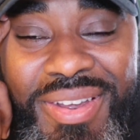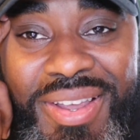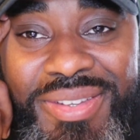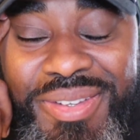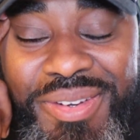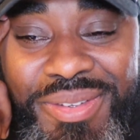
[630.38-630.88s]
I
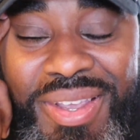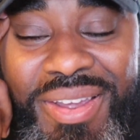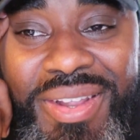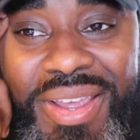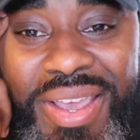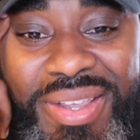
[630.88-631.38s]
slowed
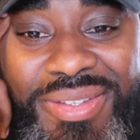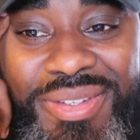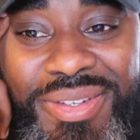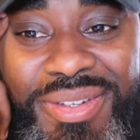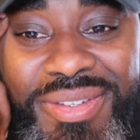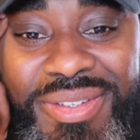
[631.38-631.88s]
down. I asked
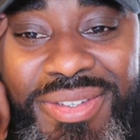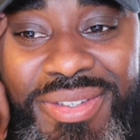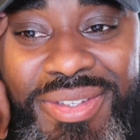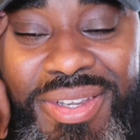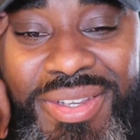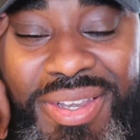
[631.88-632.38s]
her, and she
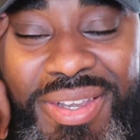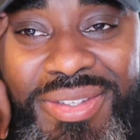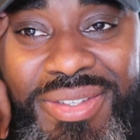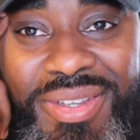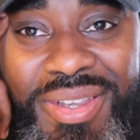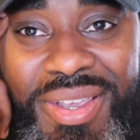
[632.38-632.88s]
said
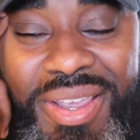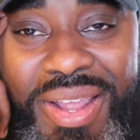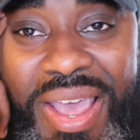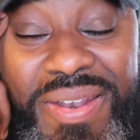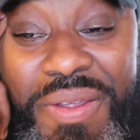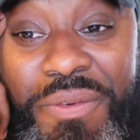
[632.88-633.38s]
yes, and
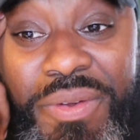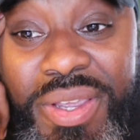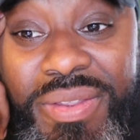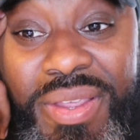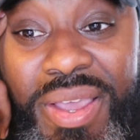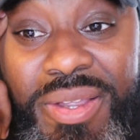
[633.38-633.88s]
I never
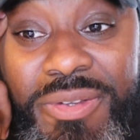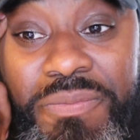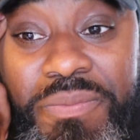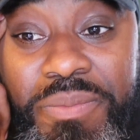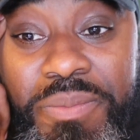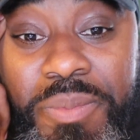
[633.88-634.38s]
forget that
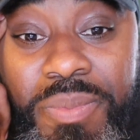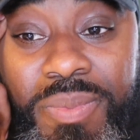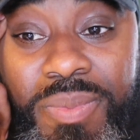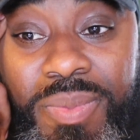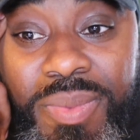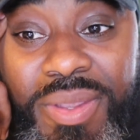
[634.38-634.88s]

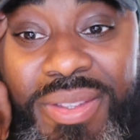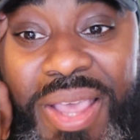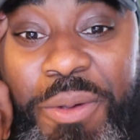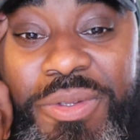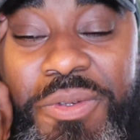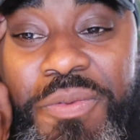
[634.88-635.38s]

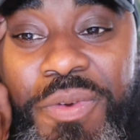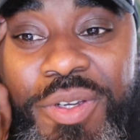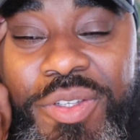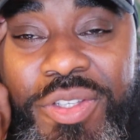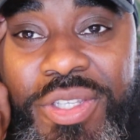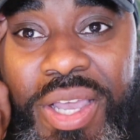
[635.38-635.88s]
that was the
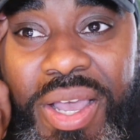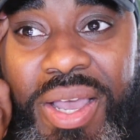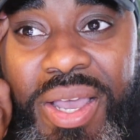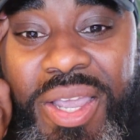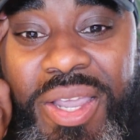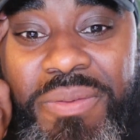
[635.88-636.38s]
first
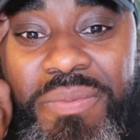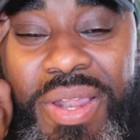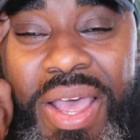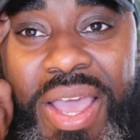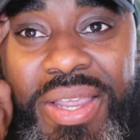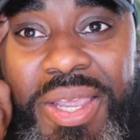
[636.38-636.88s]
time
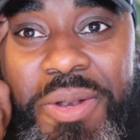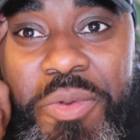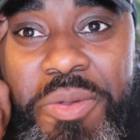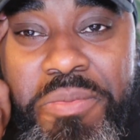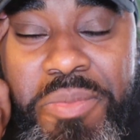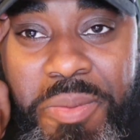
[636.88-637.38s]
that I can
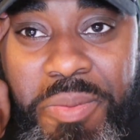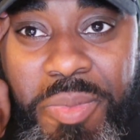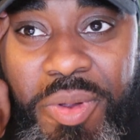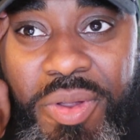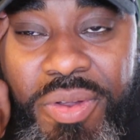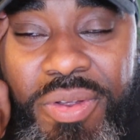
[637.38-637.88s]

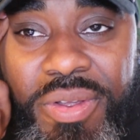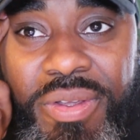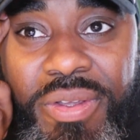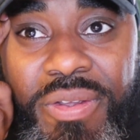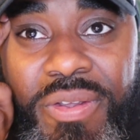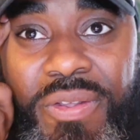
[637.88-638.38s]
remember
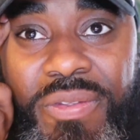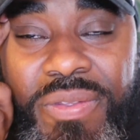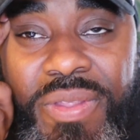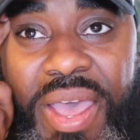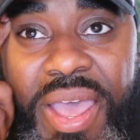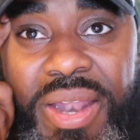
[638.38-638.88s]

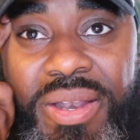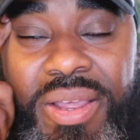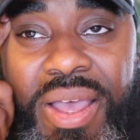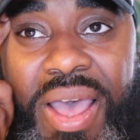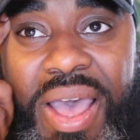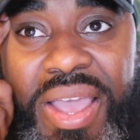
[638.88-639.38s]
that
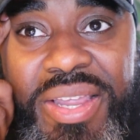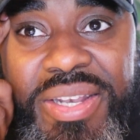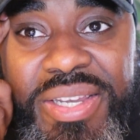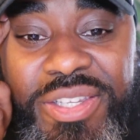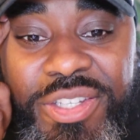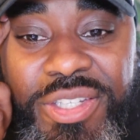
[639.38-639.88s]
I
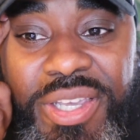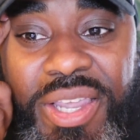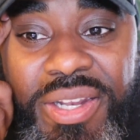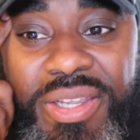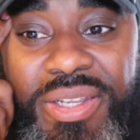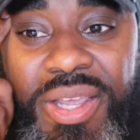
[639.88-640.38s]

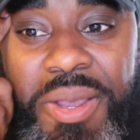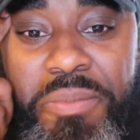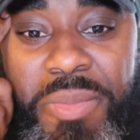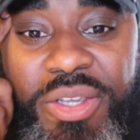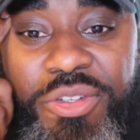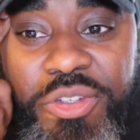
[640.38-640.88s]
initiated a
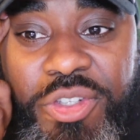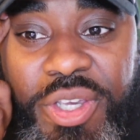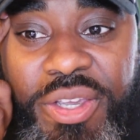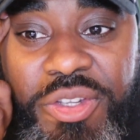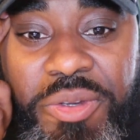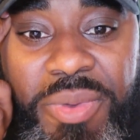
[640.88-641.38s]
major
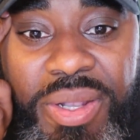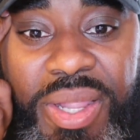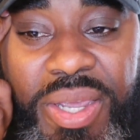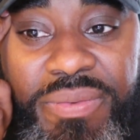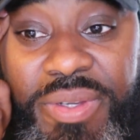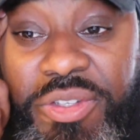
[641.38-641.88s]
change in my
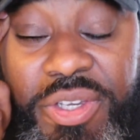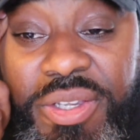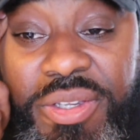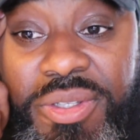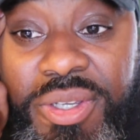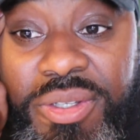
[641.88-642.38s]
life that
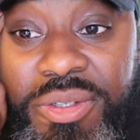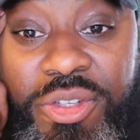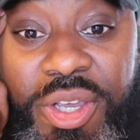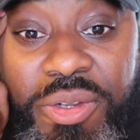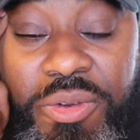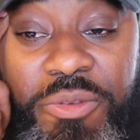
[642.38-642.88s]
changed the
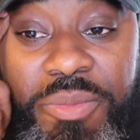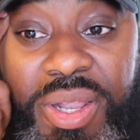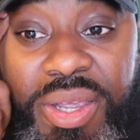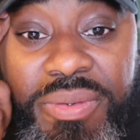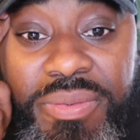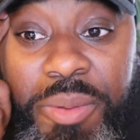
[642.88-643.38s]
trajectory of my
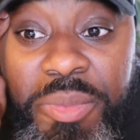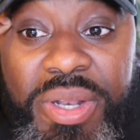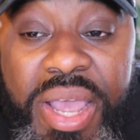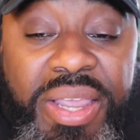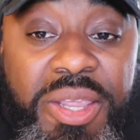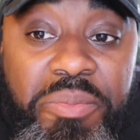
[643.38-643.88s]
life. I
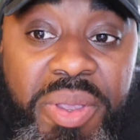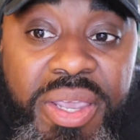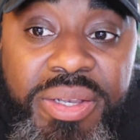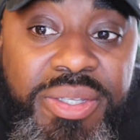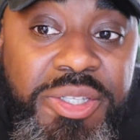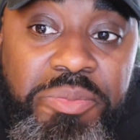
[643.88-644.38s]
mean, I get
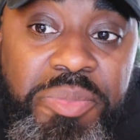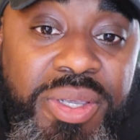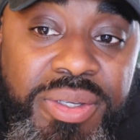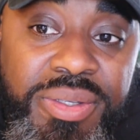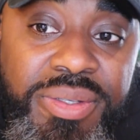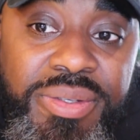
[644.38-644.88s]
paid to speak.